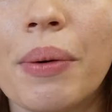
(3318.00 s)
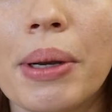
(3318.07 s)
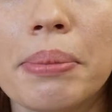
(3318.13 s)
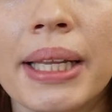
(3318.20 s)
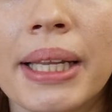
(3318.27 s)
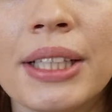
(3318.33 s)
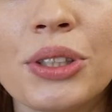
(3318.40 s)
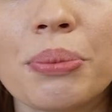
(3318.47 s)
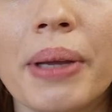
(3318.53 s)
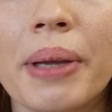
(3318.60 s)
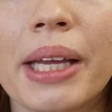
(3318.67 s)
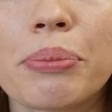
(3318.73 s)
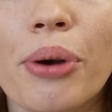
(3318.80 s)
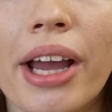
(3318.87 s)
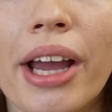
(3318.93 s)
I plan to
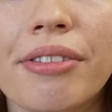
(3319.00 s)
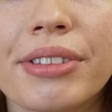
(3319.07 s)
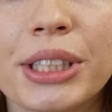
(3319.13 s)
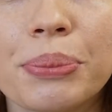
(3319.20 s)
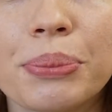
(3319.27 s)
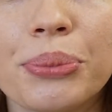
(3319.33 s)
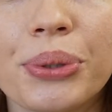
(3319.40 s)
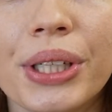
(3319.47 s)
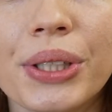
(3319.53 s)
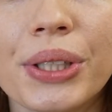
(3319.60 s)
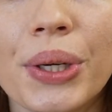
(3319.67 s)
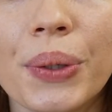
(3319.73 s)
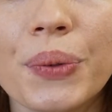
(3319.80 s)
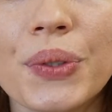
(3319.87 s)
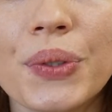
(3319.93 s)
make breakfast
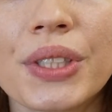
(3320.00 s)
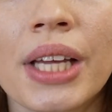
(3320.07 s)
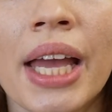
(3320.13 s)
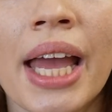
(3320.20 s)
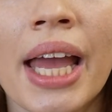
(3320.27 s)
burritos.